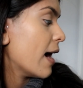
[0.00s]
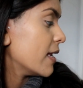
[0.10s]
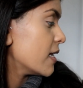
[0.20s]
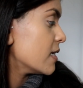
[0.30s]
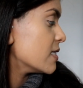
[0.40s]

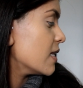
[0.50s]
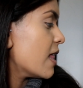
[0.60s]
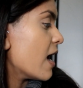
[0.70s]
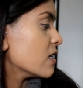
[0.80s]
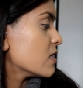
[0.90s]
I need it to
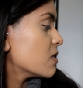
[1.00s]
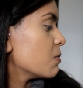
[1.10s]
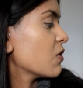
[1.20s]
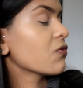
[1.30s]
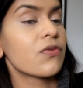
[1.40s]
last
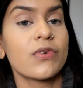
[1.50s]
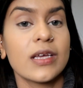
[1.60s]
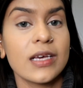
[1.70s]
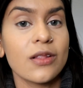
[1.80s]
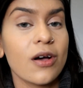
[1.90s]
me a
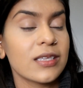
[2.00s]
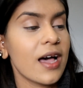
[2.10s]
really long